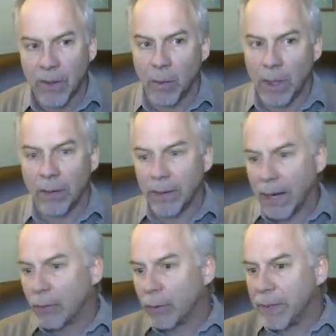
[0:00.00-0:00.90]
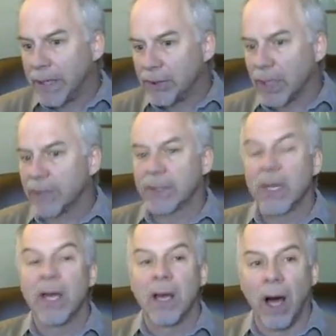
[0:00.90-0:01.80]
well, that would be just
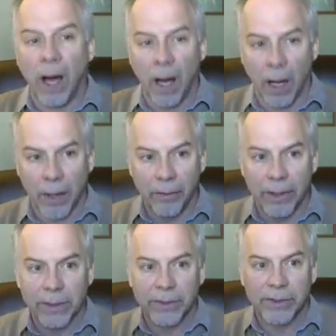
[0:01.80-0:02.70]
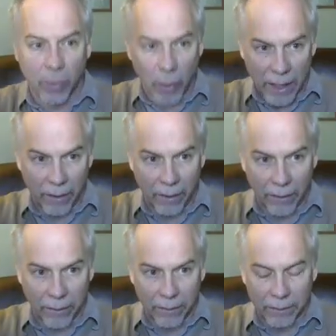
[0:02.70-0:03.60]
100
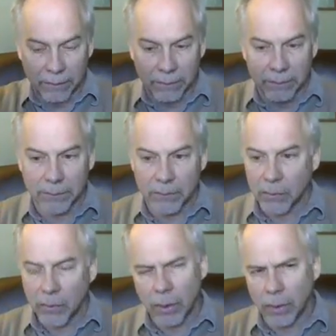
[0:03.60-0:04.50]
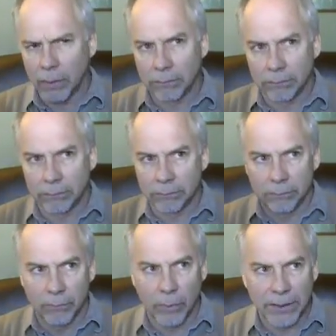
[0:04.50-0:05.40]
squared, or
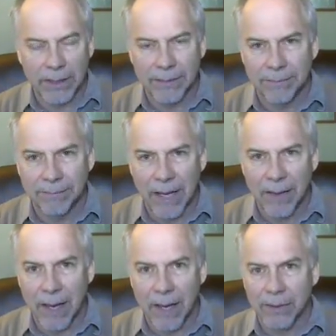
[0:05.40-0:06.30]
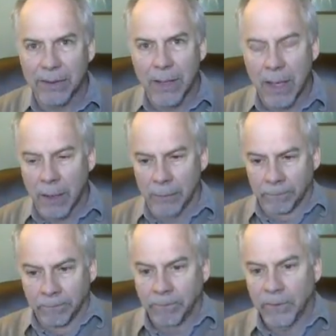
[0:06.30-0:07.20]
was it 10,000?
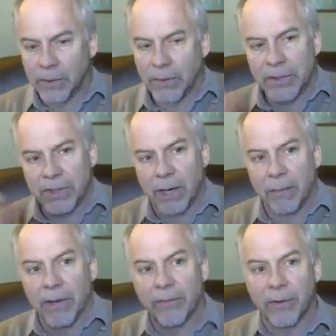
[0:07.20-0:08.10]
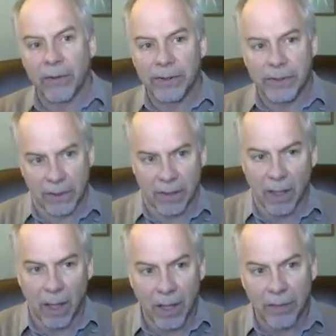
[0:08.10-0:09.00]
So the sum of the first
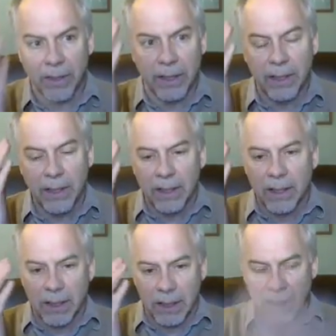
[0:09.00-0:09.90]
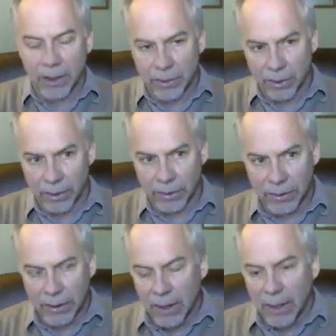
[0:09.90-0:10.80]
100
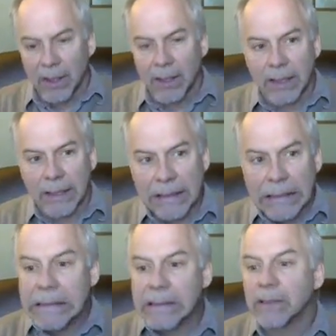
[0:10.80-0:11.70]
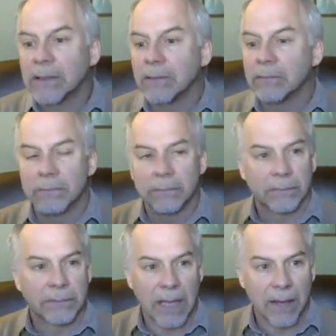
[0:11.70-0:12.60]
integers is
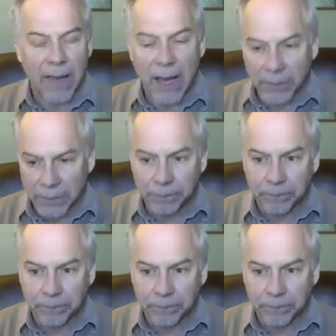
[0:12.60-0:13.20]
10,000.